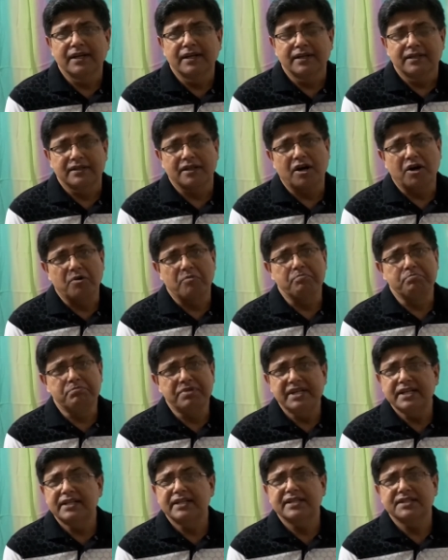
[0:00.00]
Now,
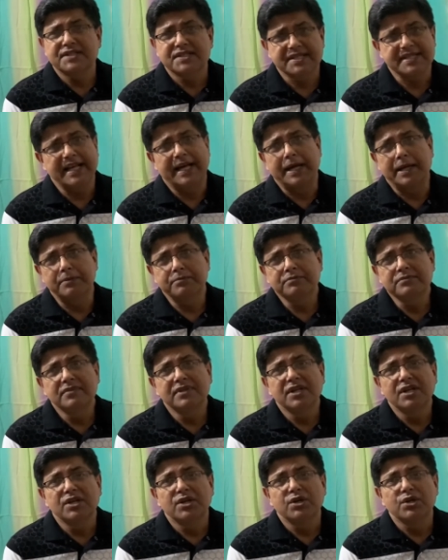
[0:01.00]
Bill and Sam
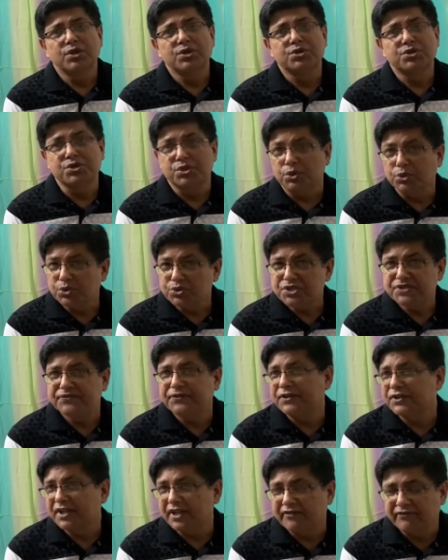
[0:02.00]
chose for
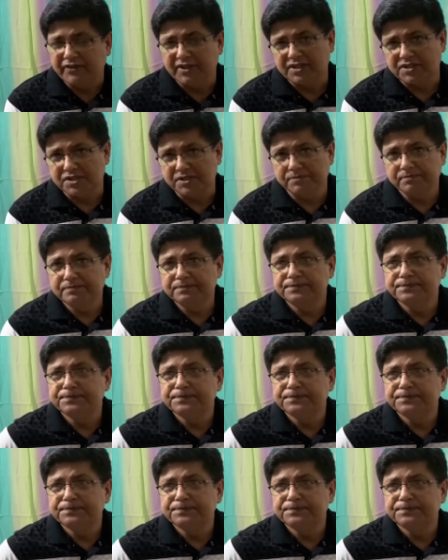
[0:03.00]
their victim